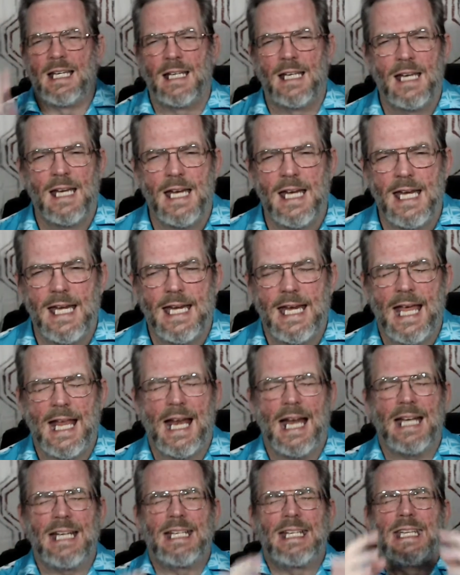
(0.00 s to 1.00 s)
He
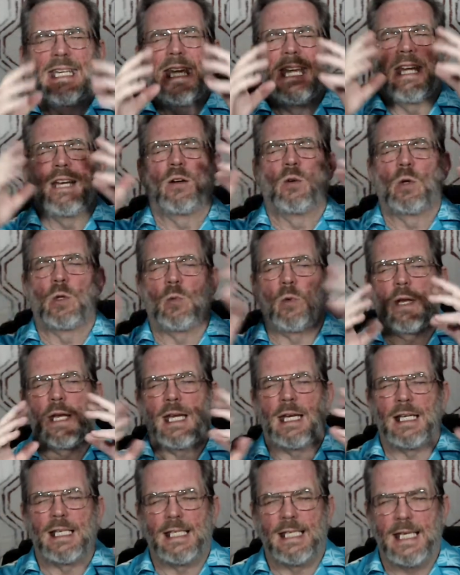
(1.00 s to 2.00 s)
cannot deal with what he
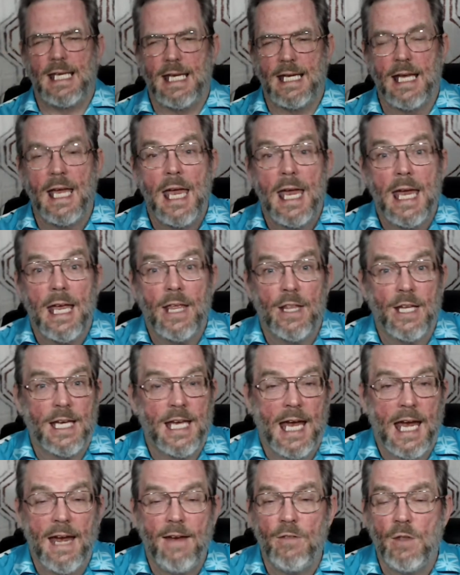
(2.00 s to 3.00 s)
is seeing. In the
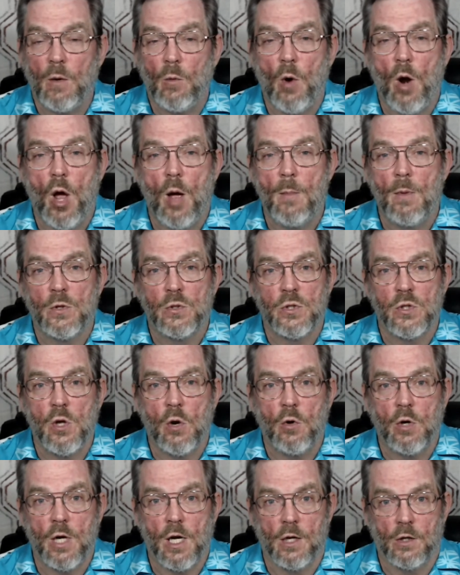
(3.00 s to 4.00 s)
cave there were almost no
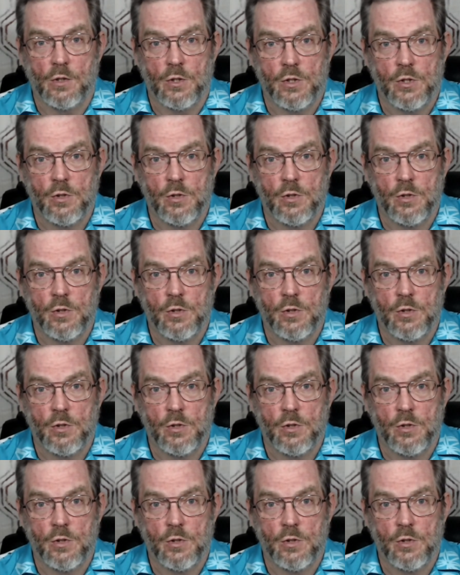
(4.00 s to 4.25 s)
colors.